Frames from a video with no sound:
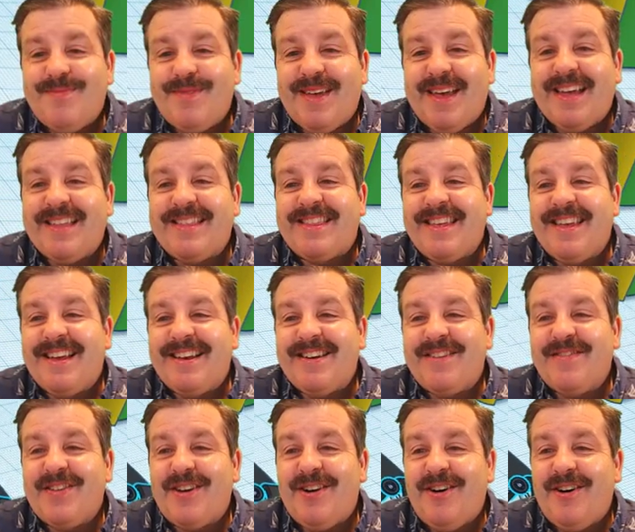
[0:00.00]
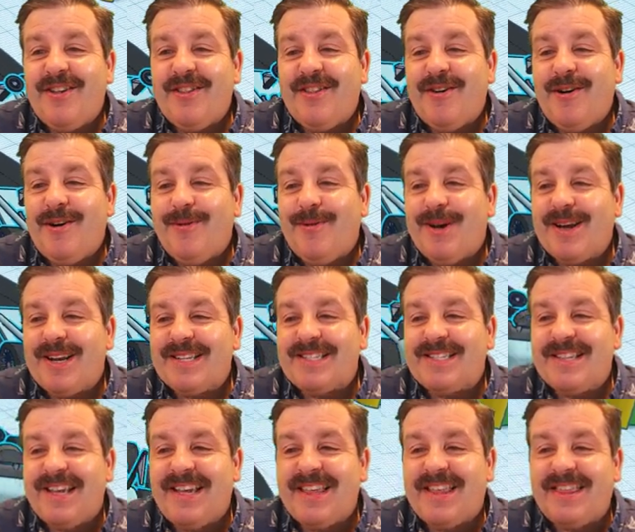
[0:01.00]
At the end of it all, though, I want to
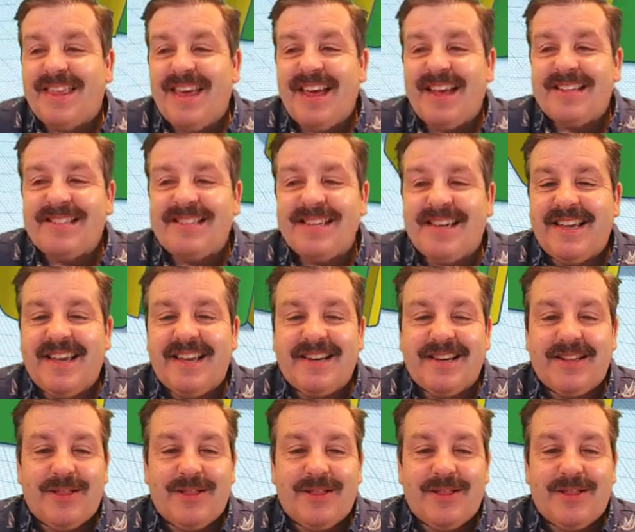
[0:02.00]
say thanks again